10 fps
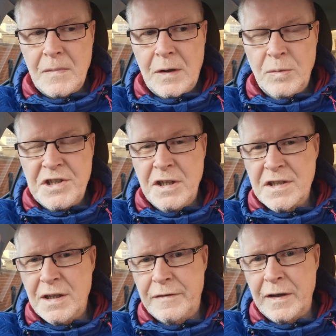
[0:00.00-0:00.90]
which in
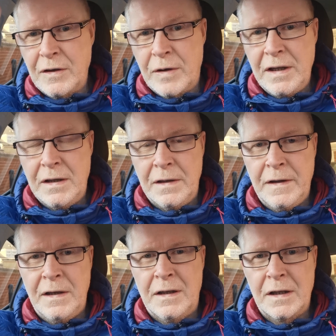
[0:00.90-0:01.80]
itself ain't great. And
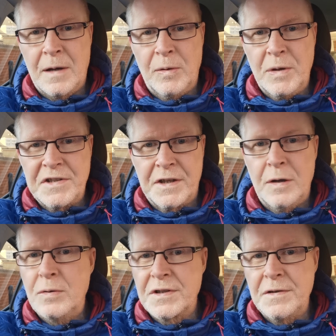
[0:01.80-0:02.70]
then uh, a couple of weeks ago, I
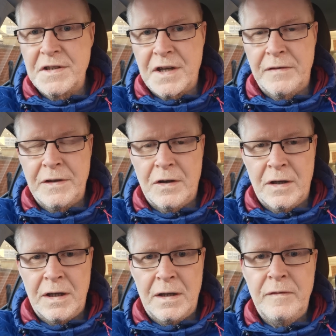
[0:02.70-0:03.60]
also discovered
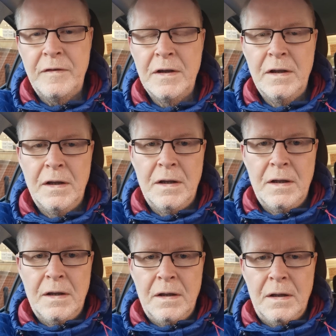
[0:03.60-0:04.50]
I have
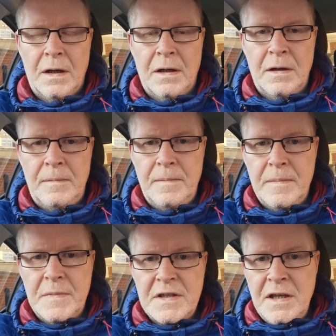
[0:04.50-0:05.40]
um,
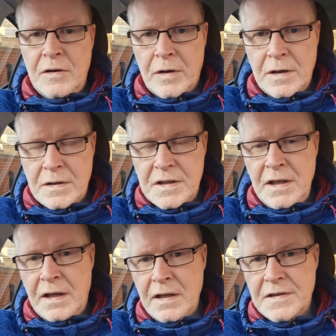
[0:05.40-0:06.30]
skin
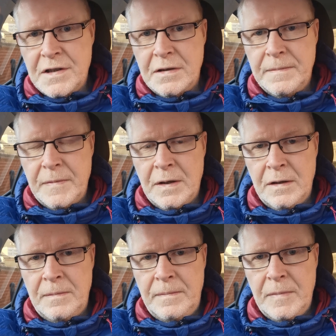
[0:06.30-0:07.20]
skin cancer
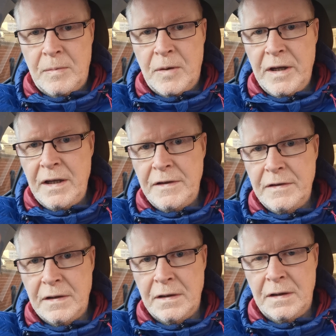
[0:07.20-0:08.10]
um, on my head.
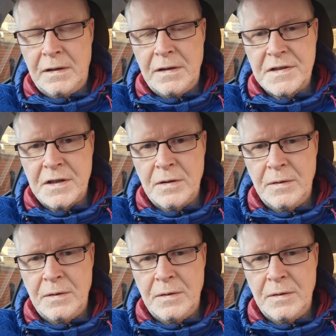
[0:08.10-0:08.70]
Uh, so